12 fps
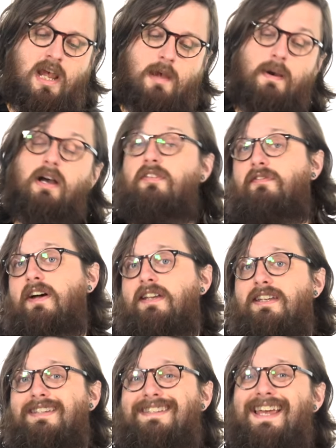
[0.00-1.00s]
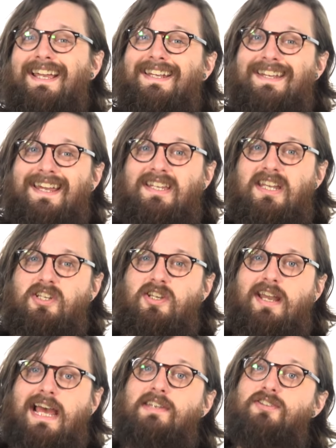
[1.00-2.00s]
Pathfinder's second
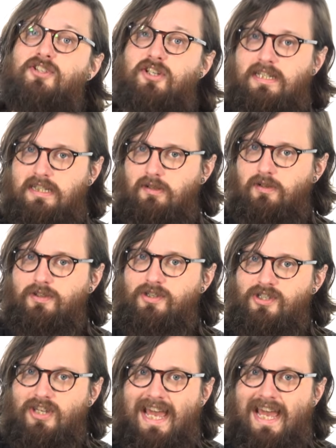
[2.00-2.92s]
edition has just launched